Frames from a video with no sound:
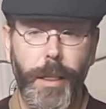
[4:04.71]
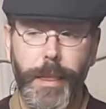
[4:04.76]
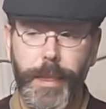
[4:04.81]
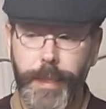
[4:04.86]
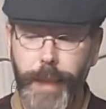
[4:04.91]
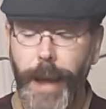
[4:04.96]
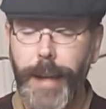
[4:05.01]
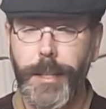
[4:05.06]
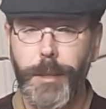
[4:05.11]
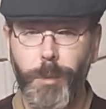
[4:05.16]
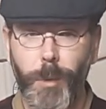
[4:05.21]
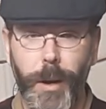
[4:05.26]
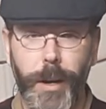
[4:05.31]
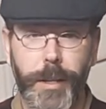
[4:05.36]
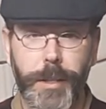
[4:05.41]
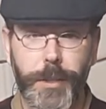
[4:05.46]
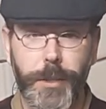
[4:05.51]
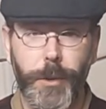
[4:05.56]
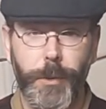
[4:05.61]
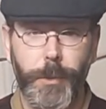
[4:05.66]
That's why
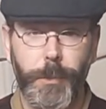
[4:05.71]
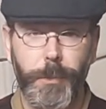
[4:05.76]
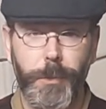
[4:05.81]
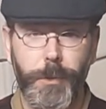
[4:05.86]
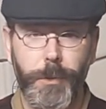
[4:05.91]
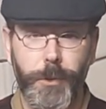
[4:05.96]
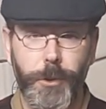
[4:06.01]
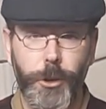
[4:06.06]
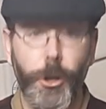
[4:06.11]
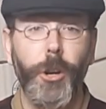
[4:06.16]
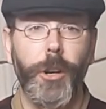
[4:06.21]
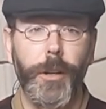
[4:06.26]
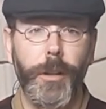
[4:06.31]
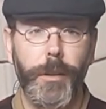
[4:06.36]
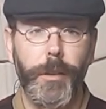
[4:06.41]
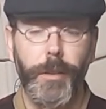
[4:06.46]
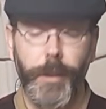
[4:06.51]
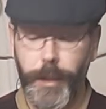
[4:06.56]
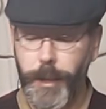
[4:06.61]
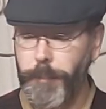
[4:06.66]
it's so good,
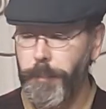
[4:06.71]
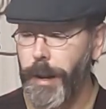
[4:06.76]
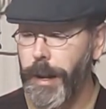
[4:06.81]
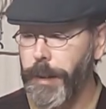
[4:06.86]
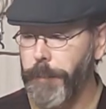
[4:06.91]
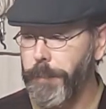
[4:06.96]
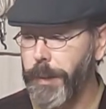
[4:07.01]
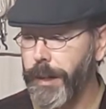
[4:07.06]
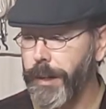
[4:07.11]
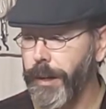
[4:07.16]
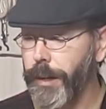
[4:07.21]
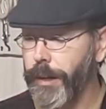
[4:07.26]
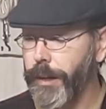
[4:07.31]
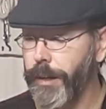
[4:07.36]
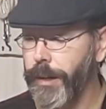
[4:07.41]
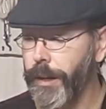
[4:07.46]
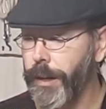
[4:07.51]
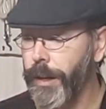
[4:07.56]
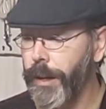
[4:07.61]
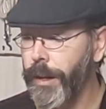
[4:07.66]
in my opinion.
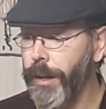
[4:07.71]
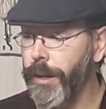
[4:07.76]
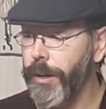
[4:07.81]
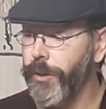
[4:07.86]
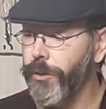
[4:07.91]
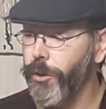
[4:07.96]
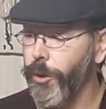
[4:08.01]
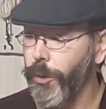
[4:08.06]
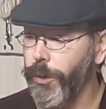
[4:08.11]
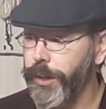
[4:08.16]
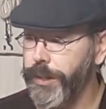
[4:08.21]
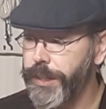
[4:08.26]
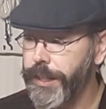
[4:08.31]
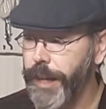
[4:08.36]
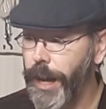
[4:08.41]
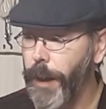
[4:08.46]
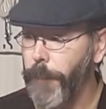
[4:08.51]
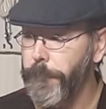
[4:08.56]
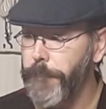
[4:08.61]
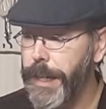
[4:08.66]
So the
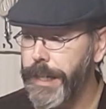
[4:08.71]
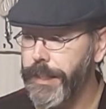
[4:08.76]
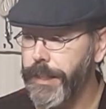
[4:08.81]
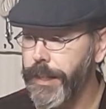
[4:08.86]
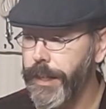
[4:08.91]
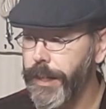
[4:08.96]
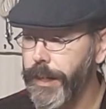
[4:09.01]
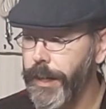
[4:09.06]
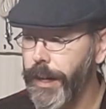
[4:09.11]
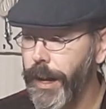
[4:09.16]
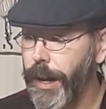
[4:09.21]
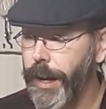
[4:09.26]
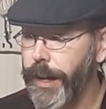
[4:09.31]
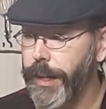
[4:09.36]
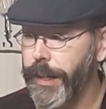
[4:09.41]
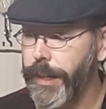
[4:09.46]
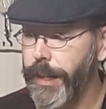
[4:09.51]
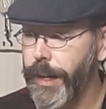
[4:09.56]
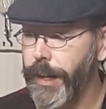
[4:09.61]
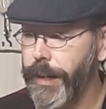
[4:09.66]
Scout Mess Kit, I
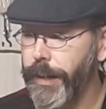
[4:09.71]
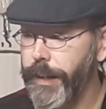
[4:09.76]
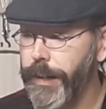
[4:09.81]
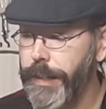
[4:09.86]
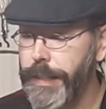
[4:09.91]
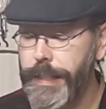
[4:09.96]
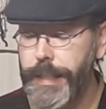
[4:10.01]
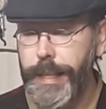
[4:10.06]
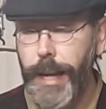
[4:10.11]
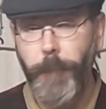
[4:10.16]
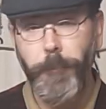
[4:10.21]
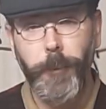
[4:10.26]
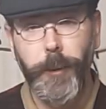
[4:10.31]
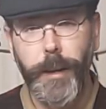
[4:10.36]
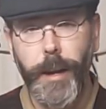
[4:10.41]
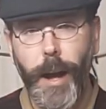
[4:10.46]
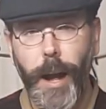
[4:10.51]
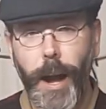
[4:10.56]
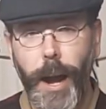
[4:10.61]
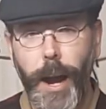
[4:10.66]
think, is
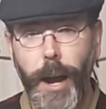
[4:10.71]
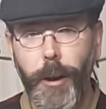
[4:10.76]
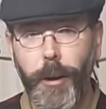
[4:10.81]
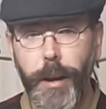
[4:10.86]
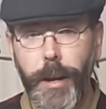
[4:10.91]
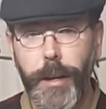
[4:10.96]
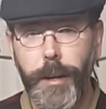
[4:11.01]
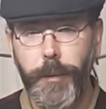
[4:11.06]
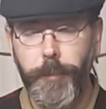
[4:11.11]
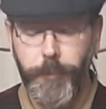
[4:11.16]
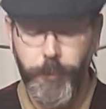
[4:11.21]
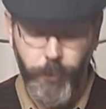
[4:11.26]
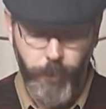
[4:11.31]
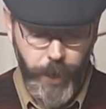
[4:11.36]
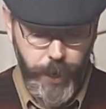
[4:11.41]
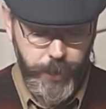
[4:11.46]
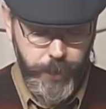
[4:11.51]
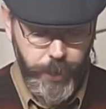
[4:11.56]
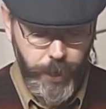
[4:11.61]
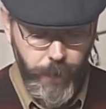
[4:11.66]
definitely higher end of
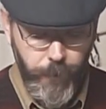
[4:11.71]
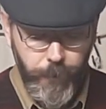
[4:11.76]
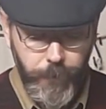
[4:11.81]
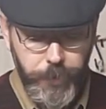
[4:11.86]
great.